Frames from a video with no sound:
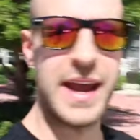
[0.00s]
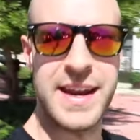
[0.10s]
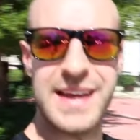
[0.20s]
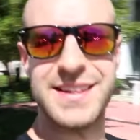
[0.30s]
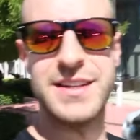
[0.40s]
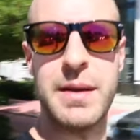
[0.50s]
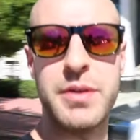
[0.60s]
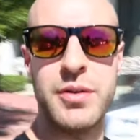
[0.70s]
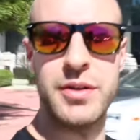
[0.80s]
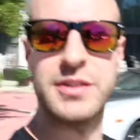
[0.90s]
And at the
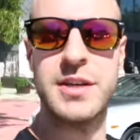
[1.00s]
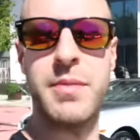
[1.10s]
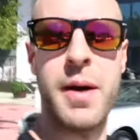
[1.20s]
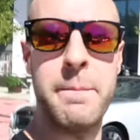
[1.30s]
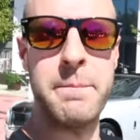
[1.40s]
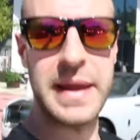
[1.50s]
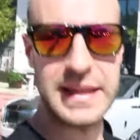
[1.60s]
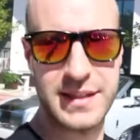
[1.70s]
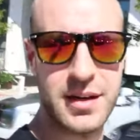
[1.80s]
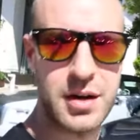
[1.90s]
W, there are some
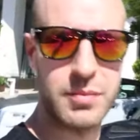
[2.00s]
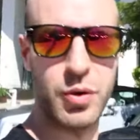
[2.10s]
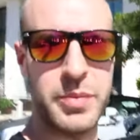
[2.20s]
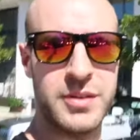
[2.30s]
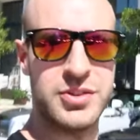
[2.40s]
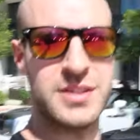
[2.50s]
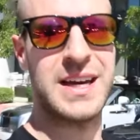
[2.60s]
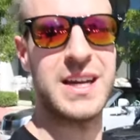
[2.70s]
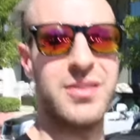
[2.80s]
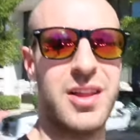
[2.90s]
amazing automobiles just
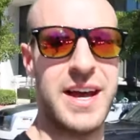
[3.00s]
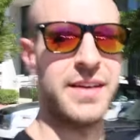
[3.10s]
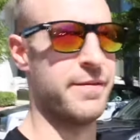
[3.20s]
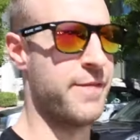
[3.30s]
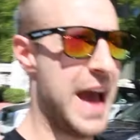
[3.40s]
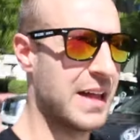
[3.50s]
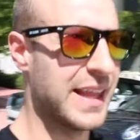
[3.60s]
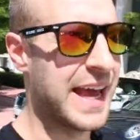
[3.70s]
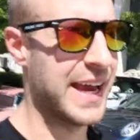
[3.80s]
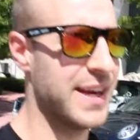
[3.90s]
kind of like
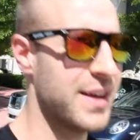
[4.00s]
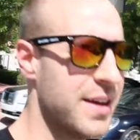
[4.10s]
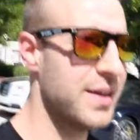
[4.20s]
valeted.